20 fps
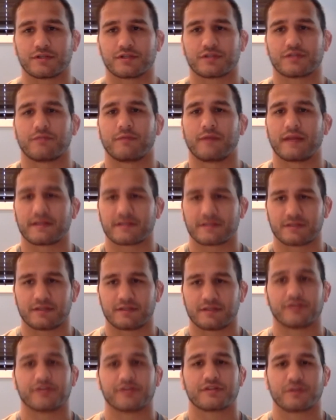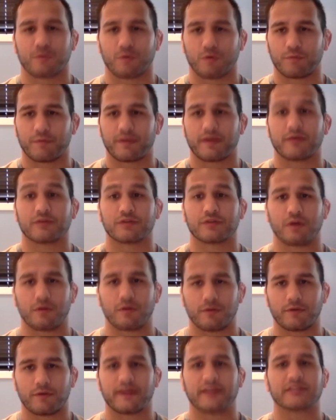the wrestling, just the gold medals,
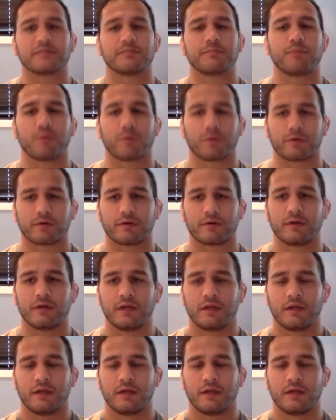although that's important.